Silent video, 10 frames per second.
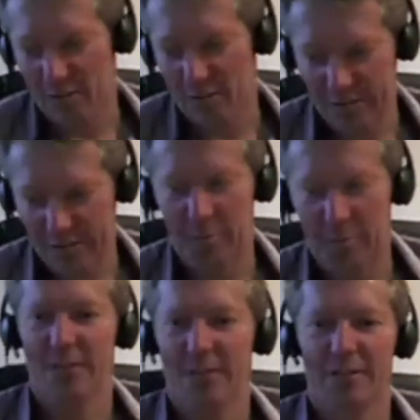was the
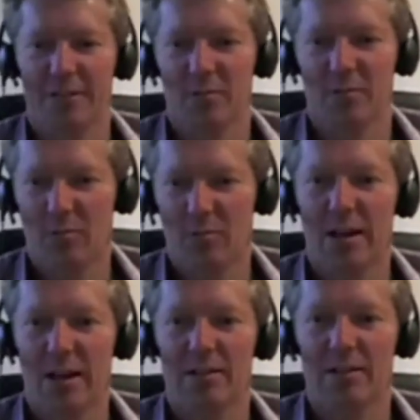material we covered in week
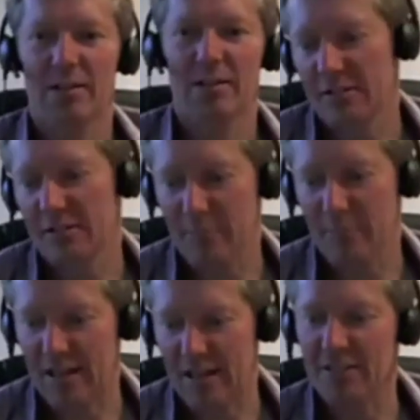1 and did
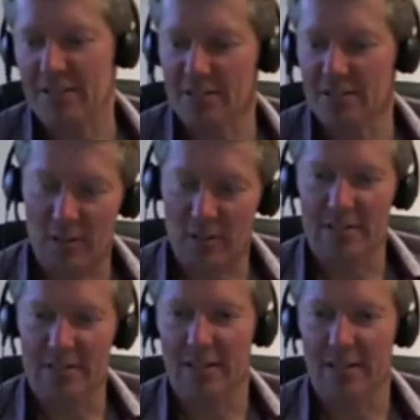meditations
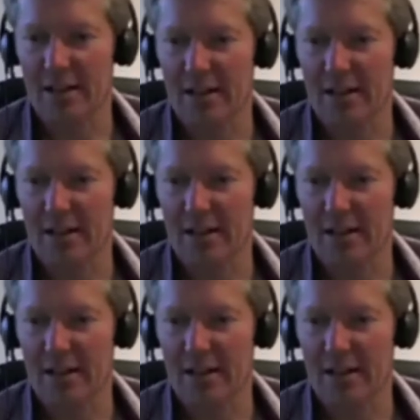related to that.